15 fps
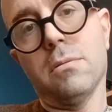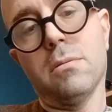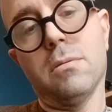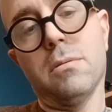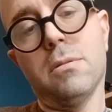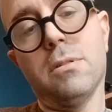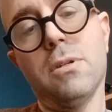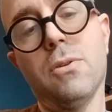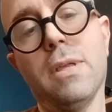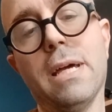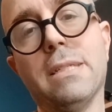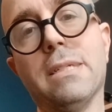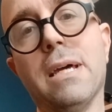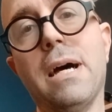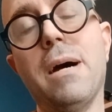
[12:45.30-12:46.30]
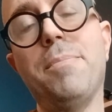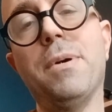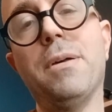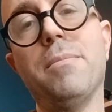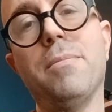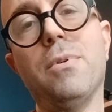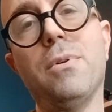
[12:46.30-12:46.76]
So that's up
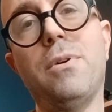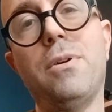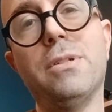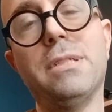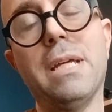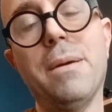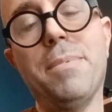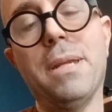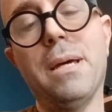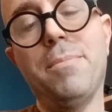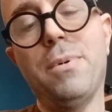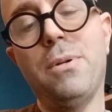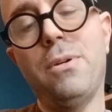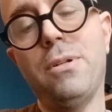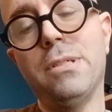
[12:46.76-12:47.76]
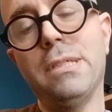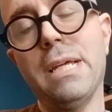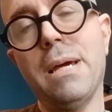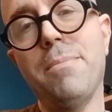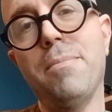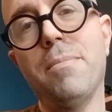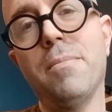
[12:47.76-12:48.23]
a whole step and up a whole step,
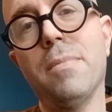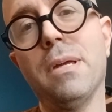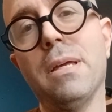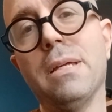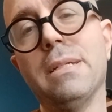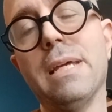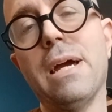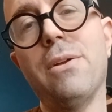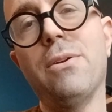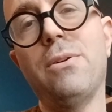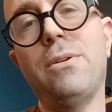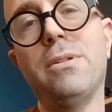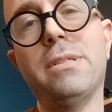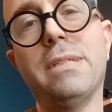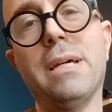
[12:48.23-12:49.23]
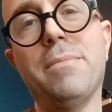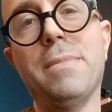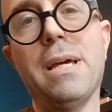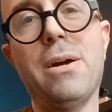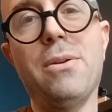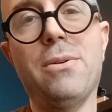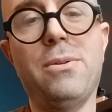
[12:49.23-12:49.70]
down a whole step,
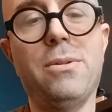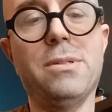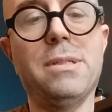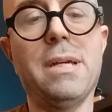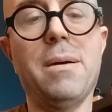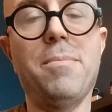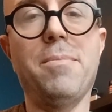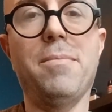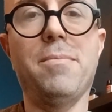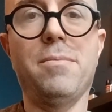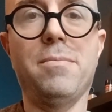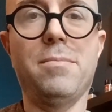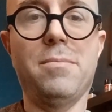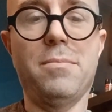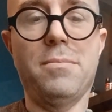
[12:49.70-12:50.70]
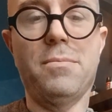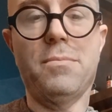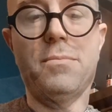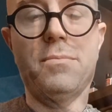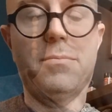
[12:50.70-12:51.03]
down a whole step. I